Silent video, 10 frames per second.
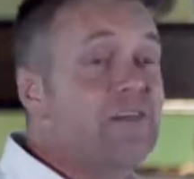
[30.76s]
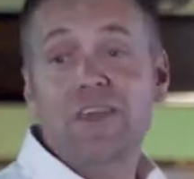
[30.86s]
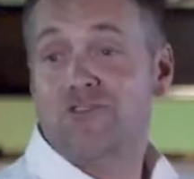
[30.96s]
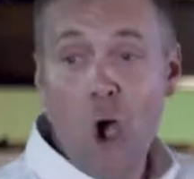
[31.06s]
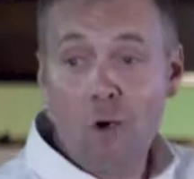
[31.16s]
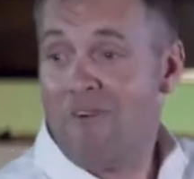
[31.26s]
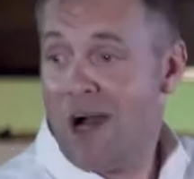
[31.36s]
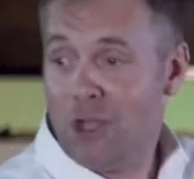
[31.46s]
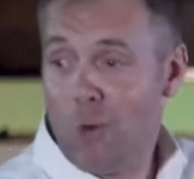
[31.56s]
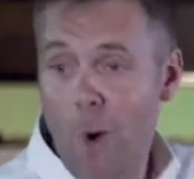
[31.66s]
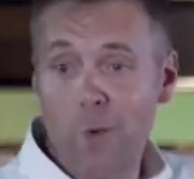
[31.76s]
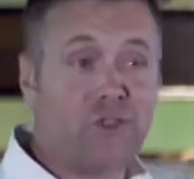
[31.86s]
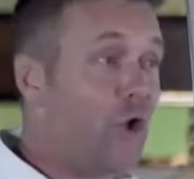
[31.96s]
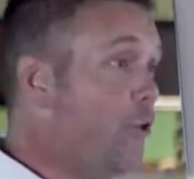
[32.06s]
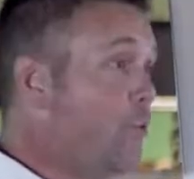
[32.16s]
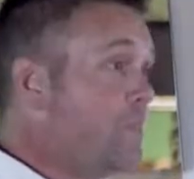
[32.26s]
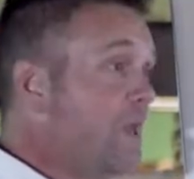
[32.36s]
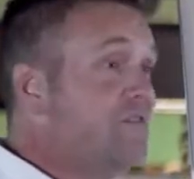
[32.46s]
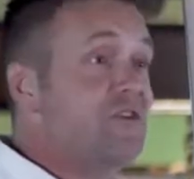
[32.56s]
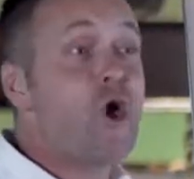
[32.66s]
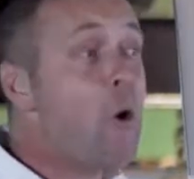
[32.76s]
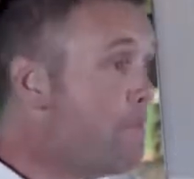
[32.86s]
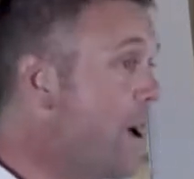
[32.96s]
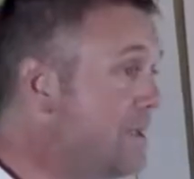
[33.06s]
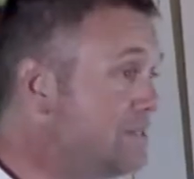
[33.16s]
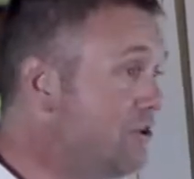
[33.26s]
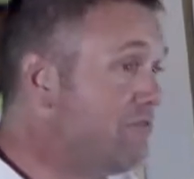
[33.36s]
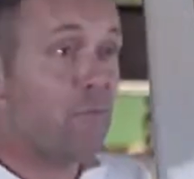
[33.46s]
they don't value what we do, they don't pay us enough